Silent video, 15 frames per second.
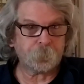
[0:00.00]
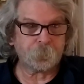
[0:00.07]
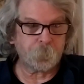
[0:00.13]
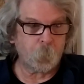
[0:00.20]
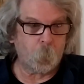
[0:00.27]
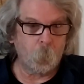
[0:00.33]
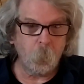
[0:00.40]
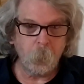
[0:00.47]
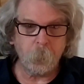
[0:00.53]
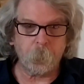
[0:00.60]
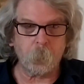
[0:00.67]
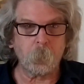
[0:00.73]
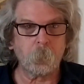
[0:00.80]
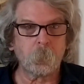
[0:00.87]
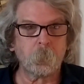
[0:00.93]

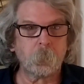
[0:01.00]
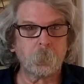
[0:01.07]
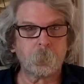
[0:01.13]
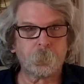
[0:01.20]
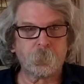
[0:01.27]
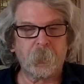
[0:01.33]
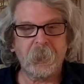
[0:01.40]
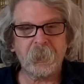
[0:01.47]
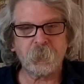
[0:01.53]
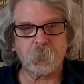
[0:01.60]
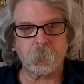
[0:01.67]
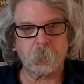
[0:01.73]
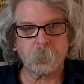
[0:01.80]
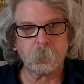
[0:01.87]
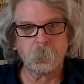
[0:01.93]
Horrible.
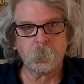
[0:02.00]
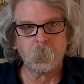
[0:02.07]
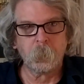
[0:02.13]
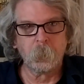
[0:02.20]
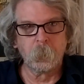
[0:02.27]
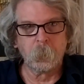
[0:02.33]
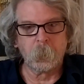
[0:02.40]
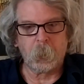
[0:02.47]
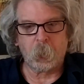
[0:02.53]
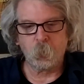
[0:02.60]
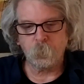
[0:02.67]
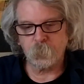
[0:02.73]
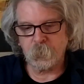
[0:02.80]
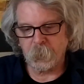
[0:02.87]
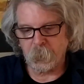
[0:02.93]
Tragic. I hope
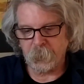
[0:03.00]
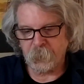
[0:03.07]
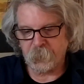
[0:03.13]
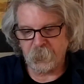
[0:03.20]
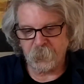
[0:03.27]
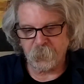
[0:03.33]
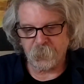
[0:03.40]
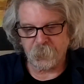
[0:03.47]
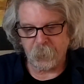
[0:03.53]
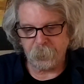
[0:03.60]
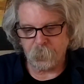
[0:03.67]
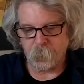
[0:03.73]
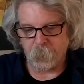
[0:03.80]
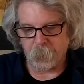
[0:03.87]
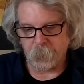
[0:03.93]
she at least didn't
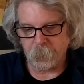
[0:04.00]
suffer any.